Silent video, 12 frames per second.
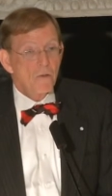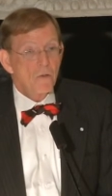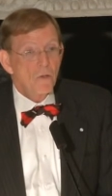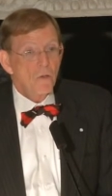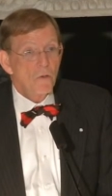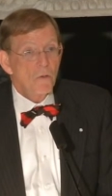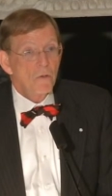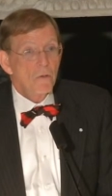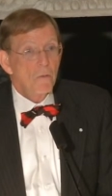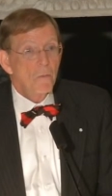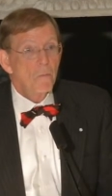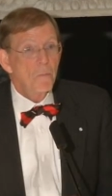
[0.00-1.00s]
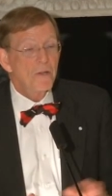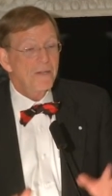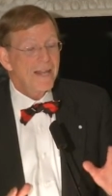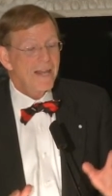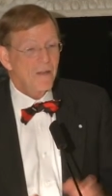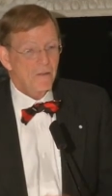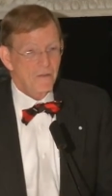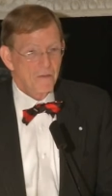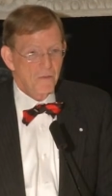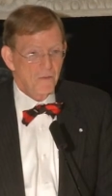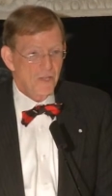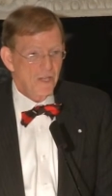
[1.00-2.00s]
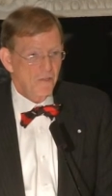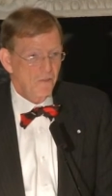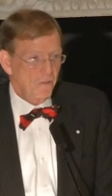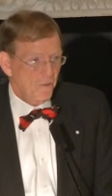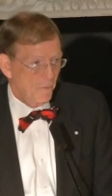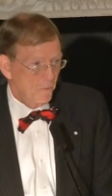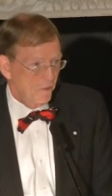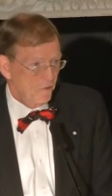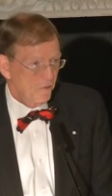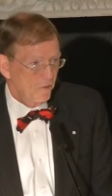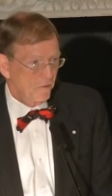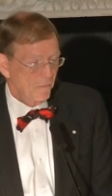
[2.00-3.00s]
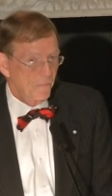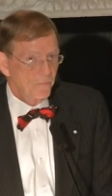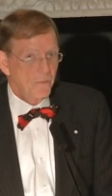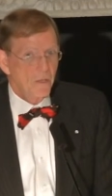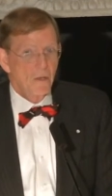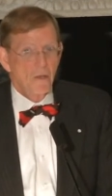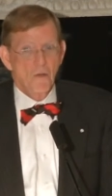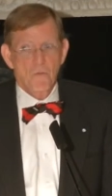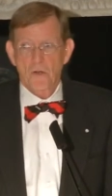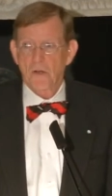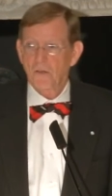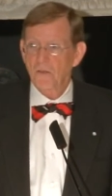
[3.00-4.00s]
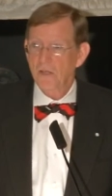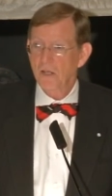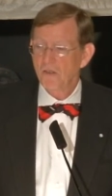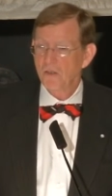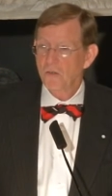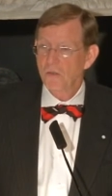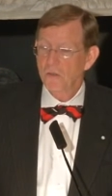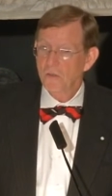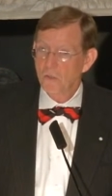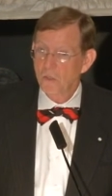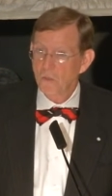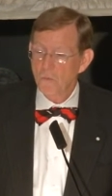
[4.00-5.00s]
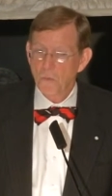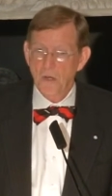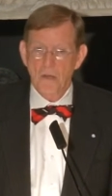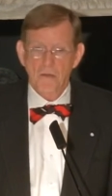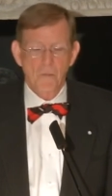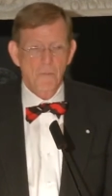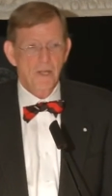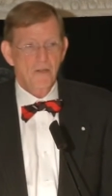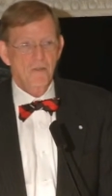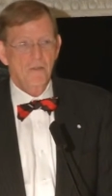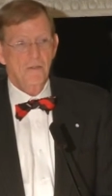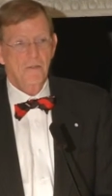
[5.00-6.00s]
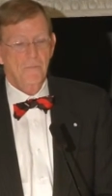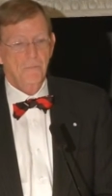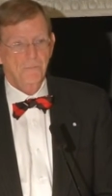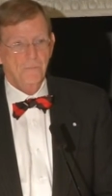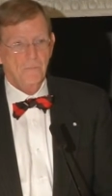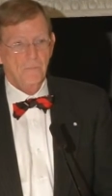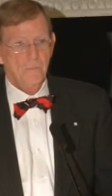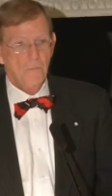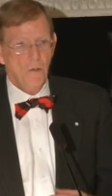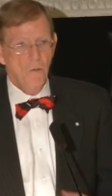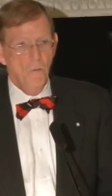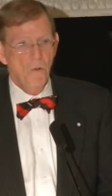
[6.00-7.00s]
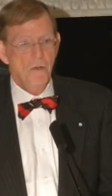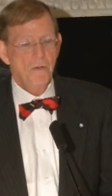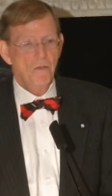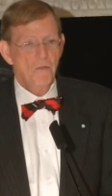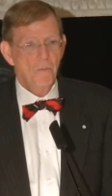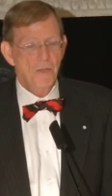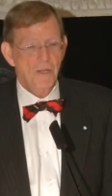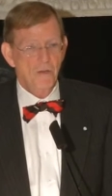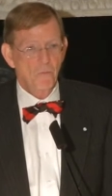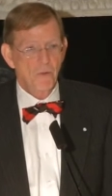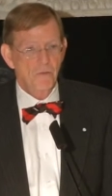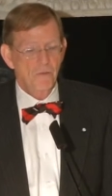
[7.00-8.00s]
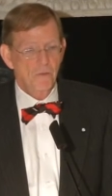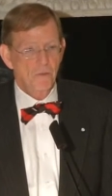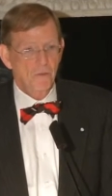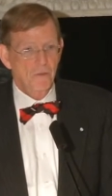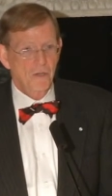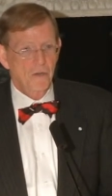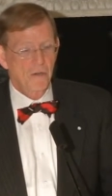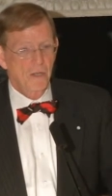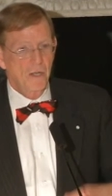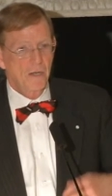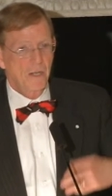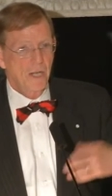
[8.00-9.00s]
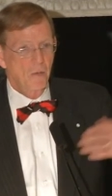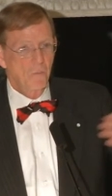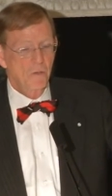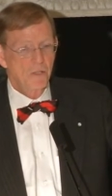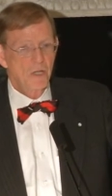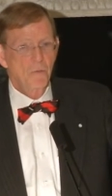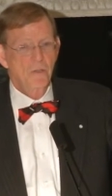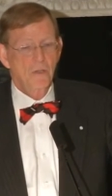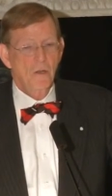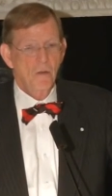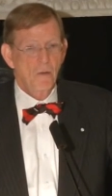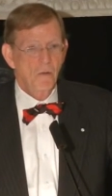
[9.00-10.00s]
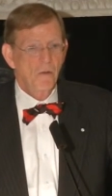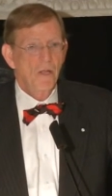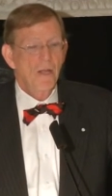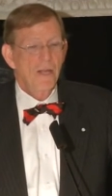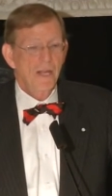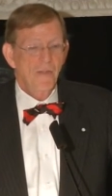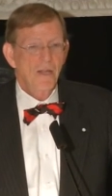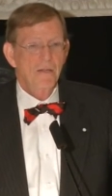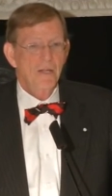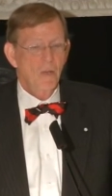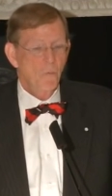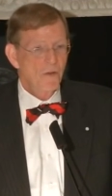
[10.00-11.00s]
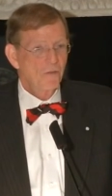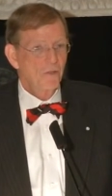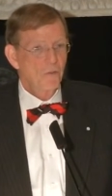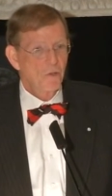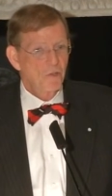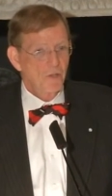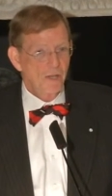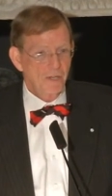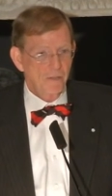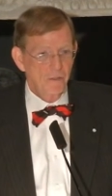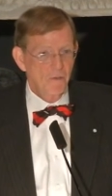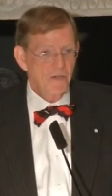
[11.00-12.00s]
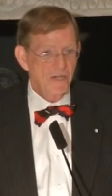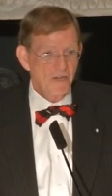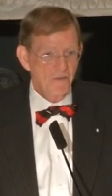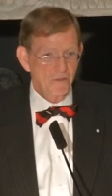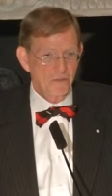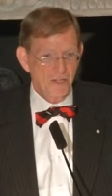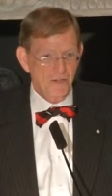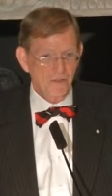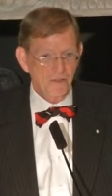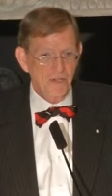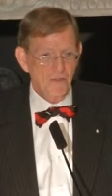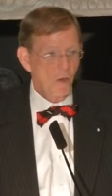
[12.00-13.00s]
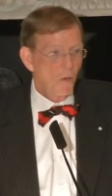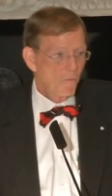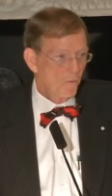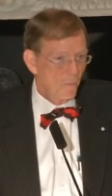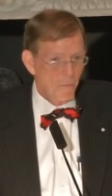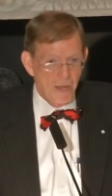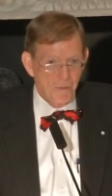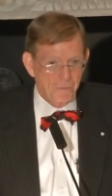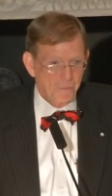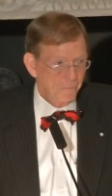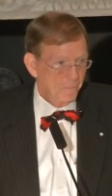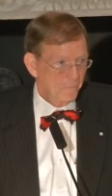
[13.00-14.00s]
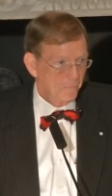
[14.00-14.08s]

to put down these commotions. Ferguson issued two proclamations, one to the men of Western North Carolina and what you would call at that time, western North Carolina included eastern Tennessee, the over-the-mountain